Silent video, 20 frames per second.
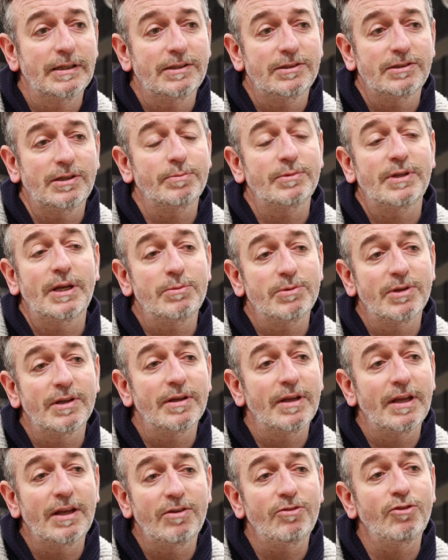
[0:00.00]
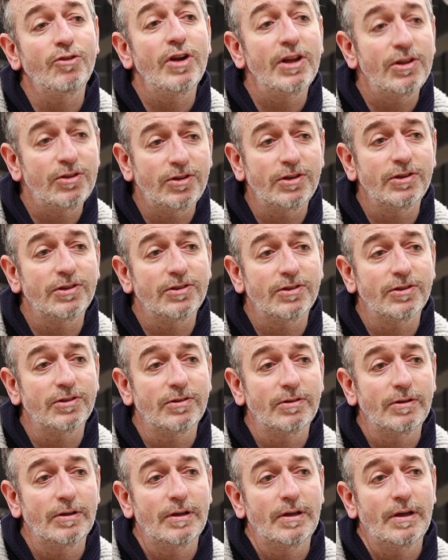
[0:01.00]
sometimes it enriches
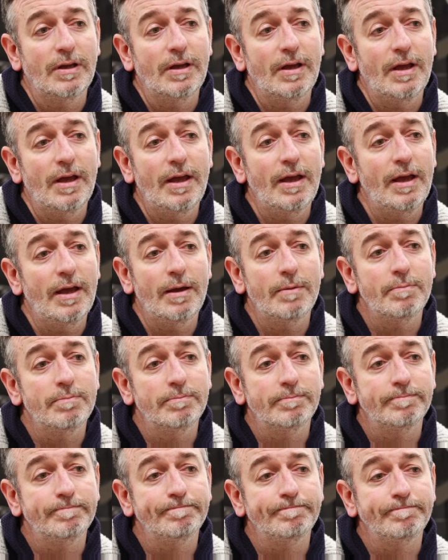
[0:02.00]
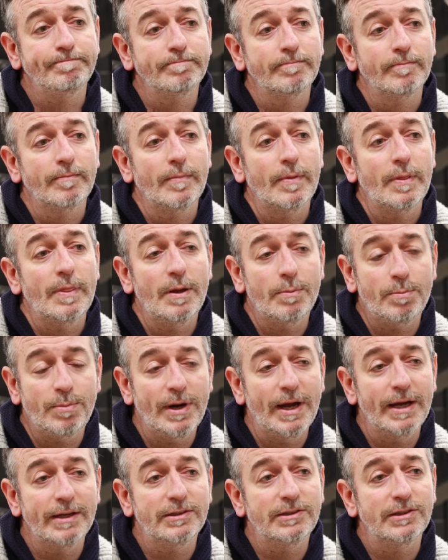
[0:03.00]
the
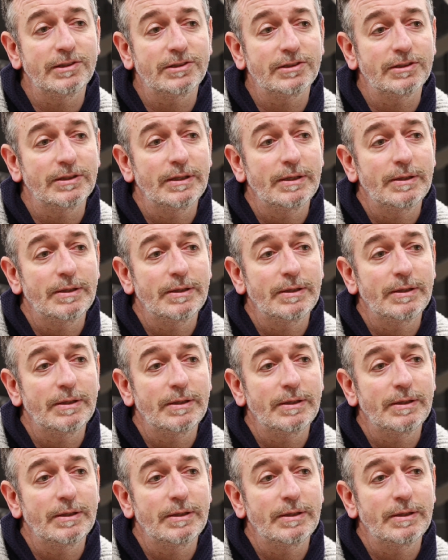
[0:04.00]
practice,